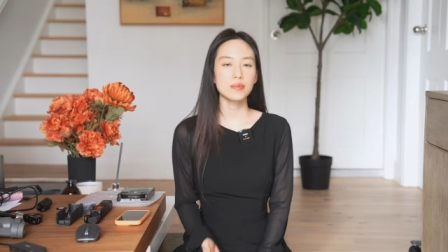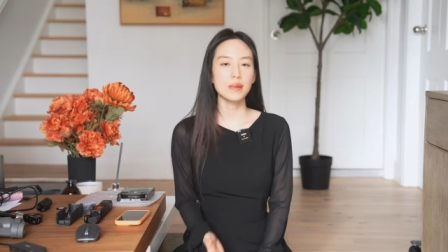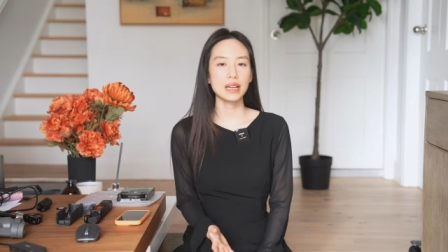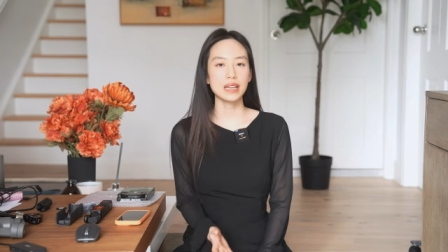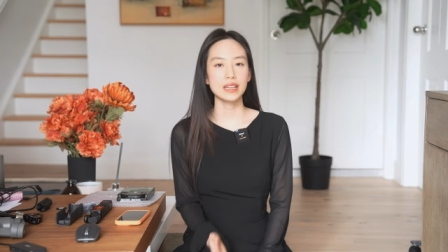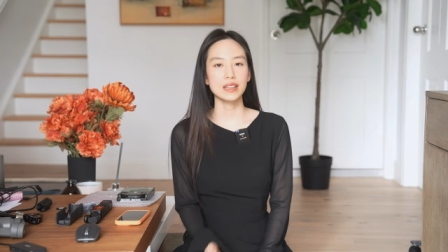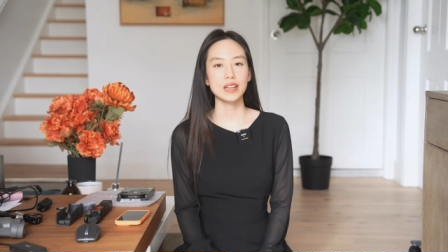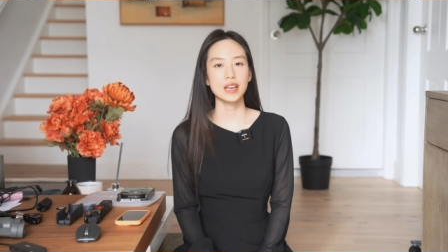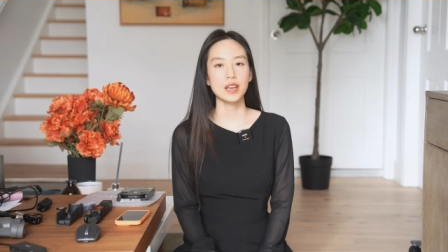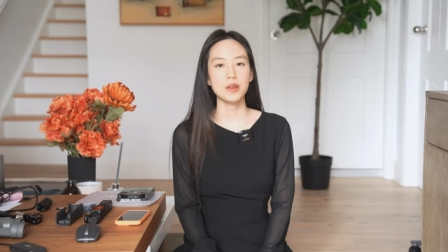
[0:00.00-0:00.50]

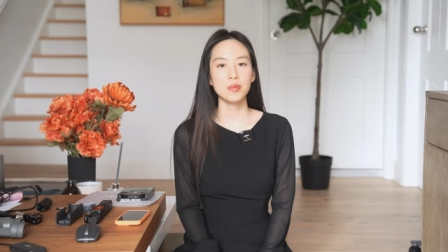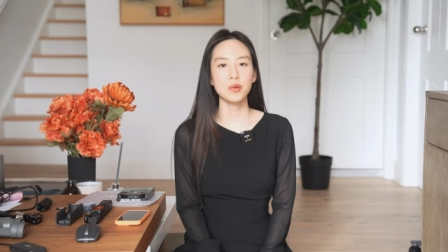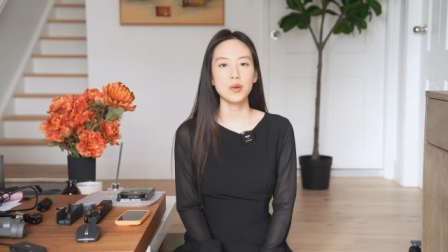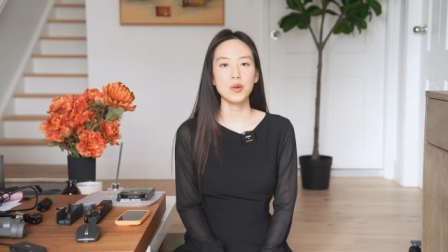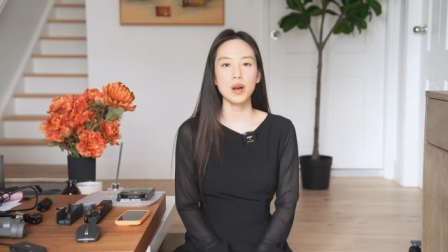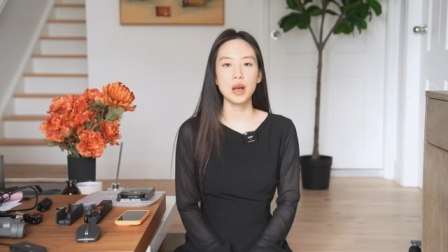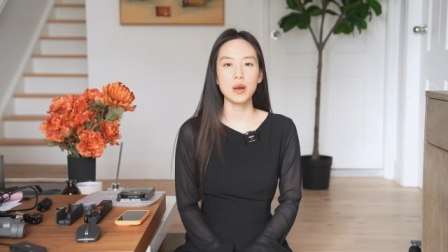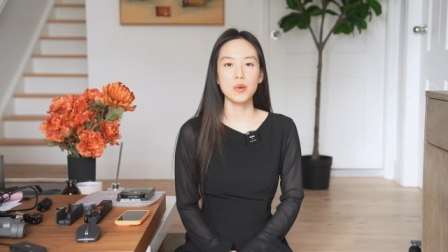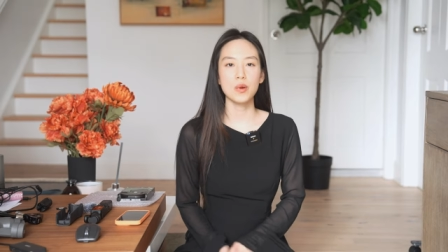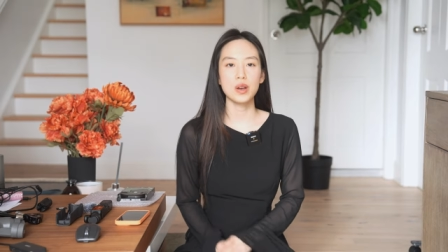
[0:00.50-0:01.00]
back in
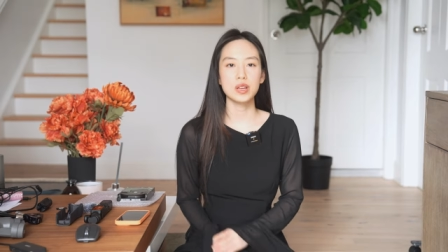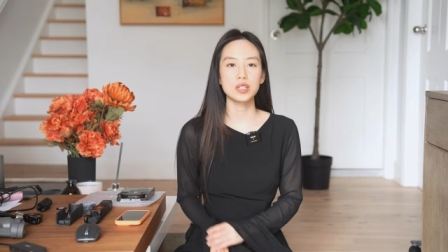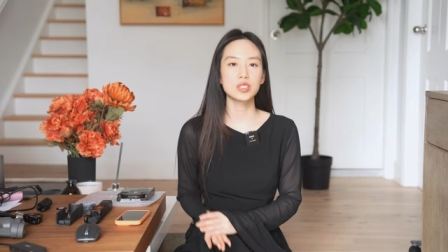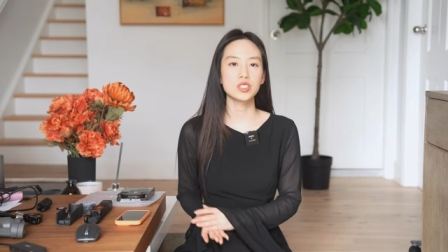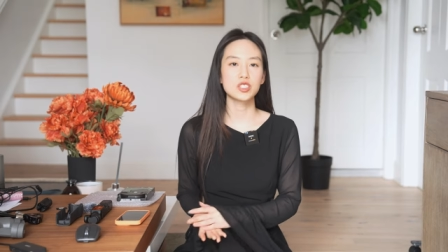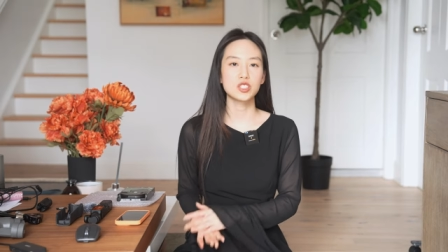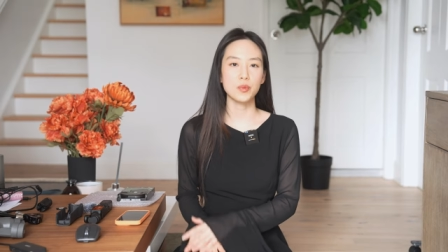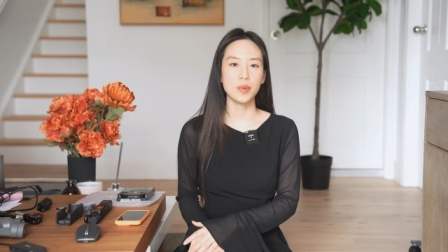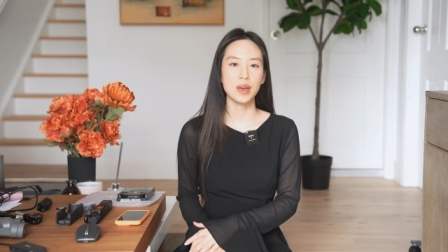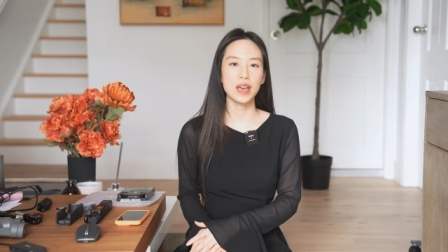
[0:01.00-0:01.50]
April, I went
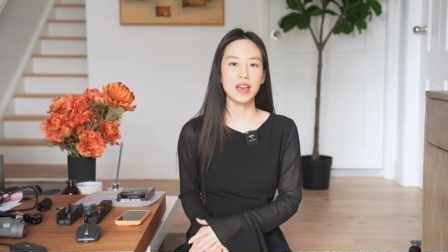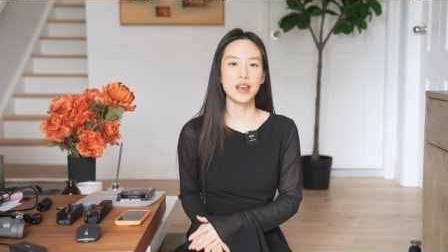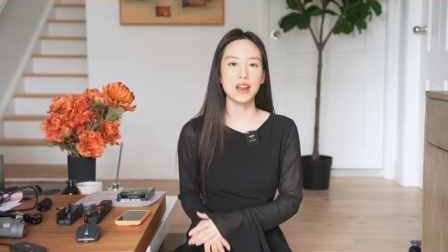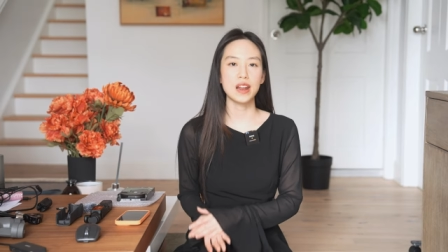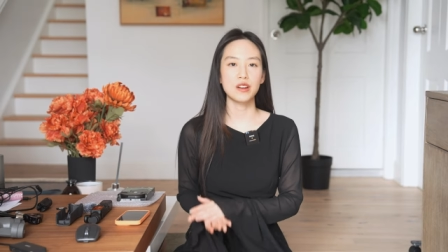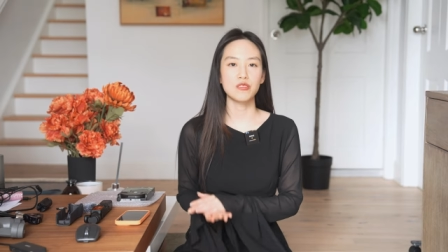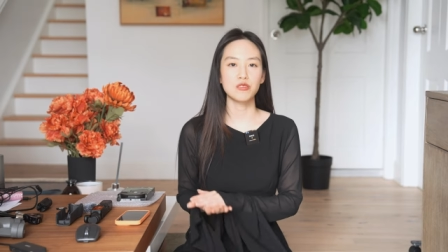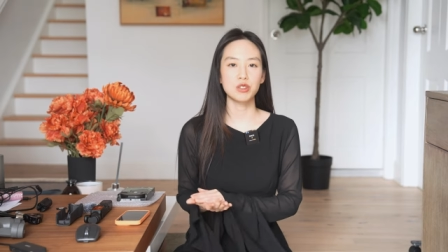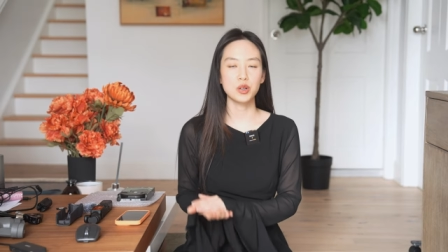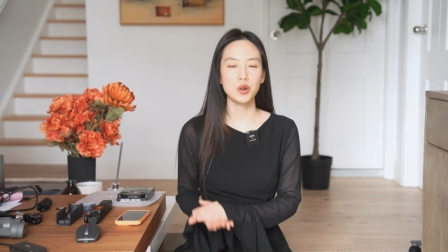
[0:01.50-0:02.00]
to Japan
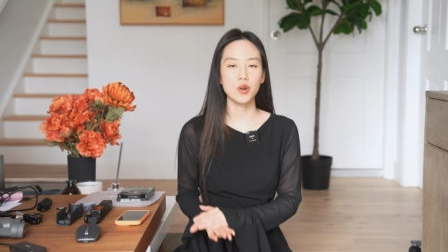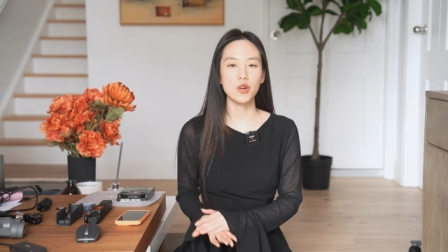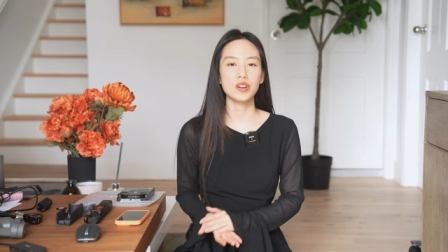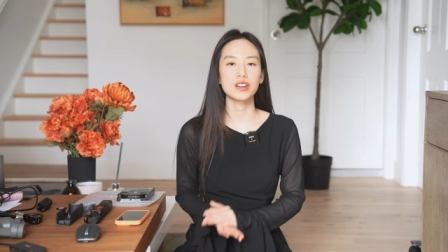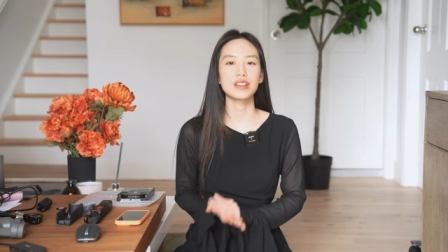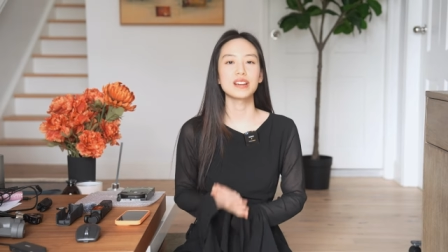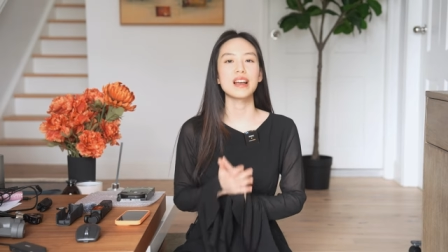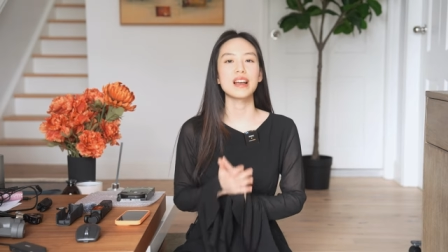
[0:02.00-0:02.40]
and recorded